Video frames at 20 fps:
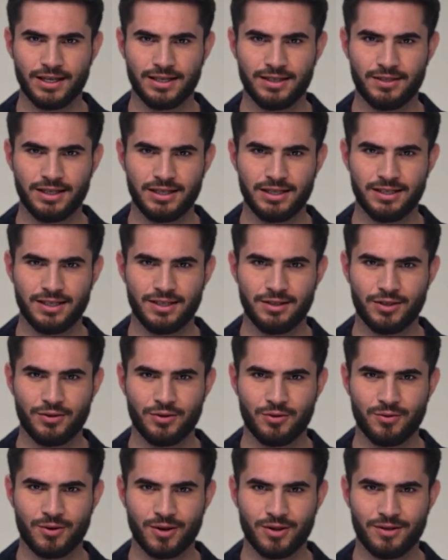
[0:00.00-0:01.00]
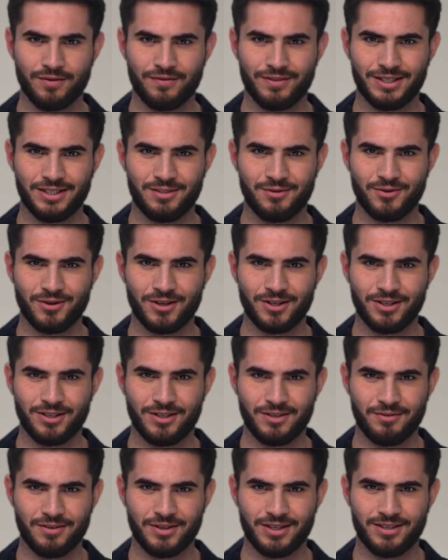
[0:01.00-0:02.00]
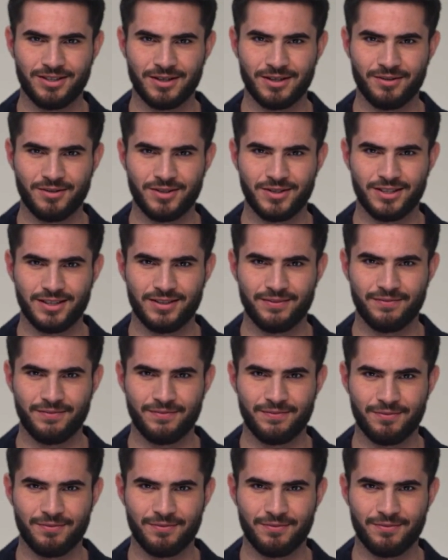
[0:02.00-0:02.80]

It's easy to do all of these productivity tips,